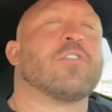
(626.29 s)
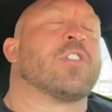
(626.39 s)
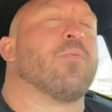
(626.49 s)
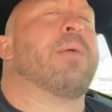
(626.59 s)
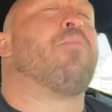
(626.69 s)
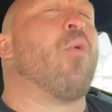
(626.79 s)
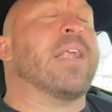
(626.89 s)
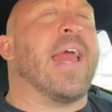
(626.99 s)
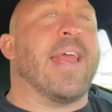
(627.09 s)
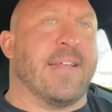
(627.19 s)

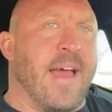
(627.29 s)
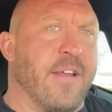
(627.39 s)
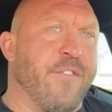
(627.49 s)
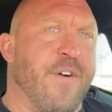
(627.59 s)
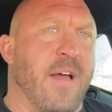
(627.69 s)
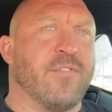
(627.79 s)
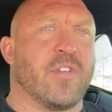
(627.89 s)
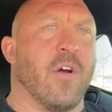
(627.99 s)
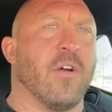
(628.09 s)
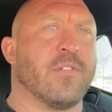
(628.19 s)
3.8 out of 5
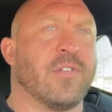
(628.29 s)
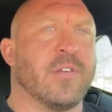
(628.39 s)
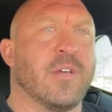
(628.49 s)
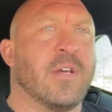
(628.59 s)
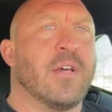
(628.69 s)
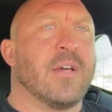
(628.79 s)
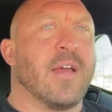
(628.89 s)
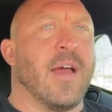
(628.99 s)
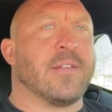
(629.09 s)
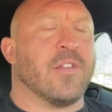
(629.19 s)
stars,
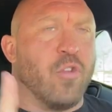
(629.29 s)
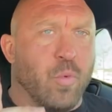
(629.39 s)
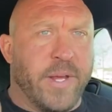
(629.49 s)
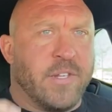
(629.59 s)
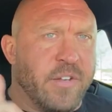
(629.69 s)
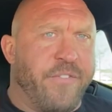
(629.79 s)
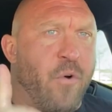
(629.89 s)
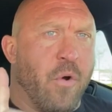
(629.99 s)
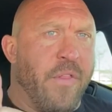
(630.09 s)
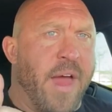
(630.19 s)
guys, and the reason
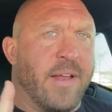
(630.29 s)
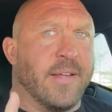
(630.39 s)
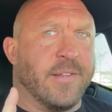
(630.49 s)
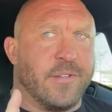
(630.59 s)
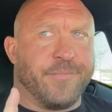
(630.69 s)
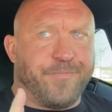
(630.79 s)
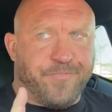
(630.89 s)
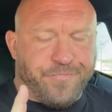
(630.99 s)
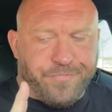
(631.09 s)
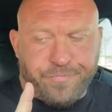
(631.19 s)
for that is
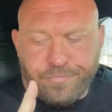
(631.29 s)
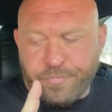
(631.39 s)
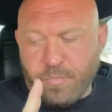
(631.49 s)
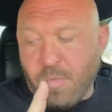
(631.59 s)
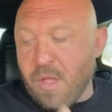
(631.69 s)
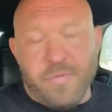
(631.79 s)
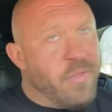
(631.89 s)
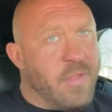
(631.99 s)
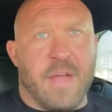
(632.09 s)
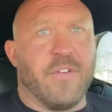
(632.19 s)

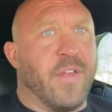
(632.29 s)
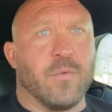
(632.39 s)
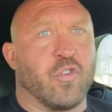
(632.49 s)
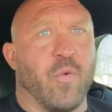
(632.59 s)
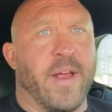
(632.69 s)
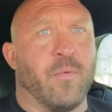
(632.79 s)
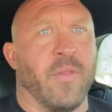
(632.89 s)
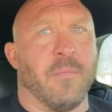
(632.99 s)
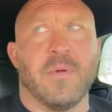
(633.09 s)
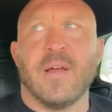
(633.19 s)
everything was great
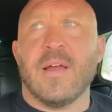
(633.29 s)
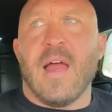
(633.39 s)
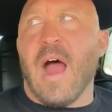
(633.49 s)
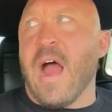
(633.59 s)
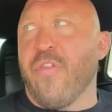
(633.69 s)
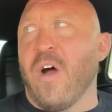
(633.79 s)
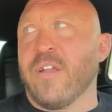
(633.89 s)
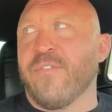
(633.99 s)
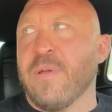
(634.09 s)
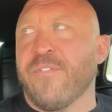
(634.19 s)
with them. I
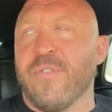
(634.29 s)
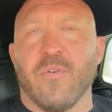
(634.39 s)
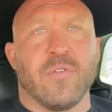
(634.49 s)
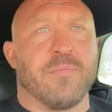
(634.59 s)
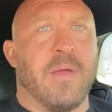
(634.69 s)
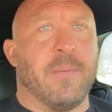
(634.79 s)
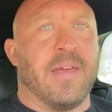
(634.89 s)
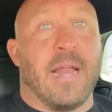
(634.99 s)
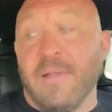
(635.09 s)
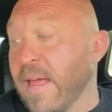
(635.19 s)
thought if there was
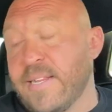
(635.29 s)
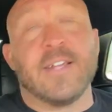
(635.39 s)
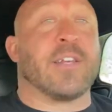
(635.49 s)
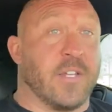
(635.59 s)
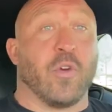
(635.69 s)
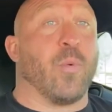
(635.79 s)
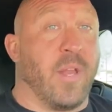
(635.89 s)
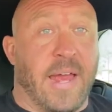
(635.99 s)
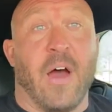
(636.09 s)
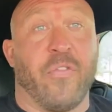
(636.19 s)
maybe, and I like these because they're
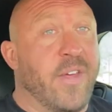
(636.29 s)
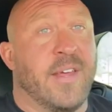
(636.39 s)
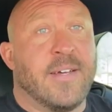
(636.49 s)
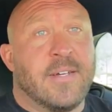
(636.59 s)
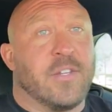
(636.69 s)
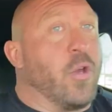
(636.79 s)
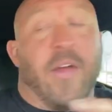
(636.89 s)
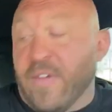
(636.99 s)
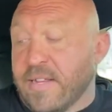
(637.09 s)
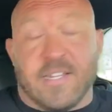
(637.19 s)
really healthy, so
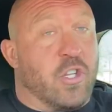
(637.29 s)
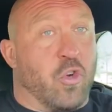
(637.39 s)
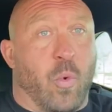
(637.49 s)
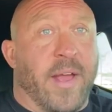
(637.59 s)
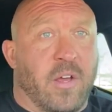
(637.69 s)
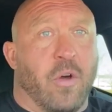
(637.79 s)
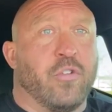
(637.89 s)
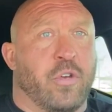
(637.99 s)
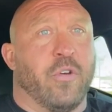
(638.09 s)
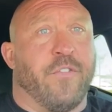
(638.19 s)
I think this is a great
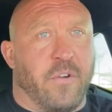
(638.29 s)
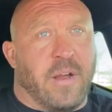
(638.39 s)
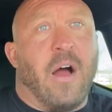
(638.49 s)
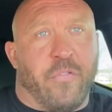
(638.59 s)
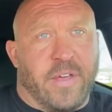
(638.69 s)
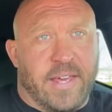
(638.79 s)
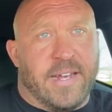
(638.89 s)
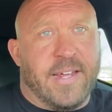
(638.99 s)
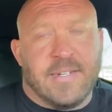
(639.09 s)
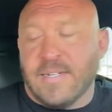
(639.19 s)
go-to for healthy
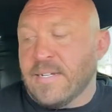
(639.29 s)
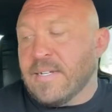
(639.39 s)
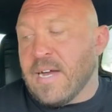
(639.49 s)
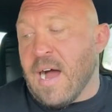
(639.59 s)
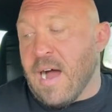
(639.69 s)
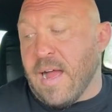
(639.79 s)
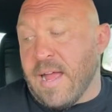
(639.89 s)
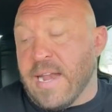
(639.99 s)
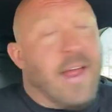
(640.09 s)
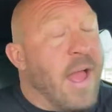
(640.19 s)
eating,
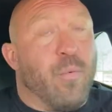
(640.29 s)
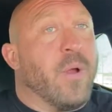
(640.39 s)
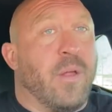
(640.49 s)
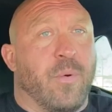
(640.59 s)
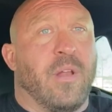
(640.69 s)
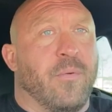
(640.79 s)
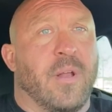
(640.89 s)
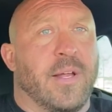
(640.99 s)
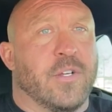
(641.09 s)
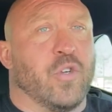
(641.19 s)
and I really, really,
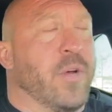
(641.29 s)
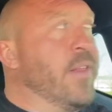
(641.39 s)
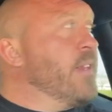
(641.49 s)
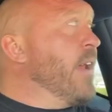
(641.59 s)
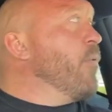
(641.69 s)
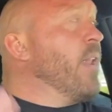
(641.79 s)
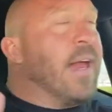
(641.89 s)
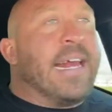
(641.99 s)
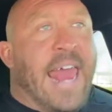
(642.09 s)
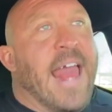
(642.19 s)
really enjoyed these.
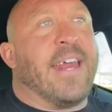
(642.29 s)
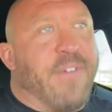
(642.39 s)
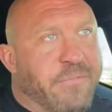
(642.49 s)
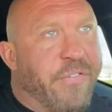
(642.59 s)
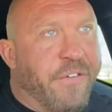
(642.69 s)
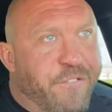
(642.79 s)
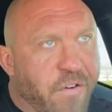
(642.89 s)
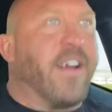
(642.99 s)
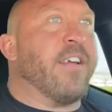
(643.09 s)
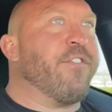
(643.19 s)
I can't give everything
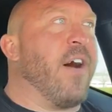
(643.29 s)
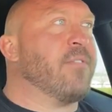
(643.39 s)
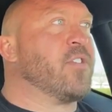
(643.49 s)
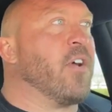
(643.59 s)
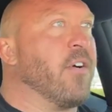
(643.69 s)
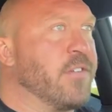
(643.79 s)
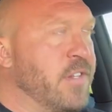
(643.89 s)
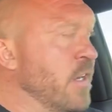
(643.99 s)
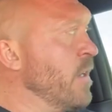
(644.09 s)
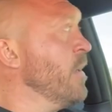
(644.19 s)
fucking 5 stars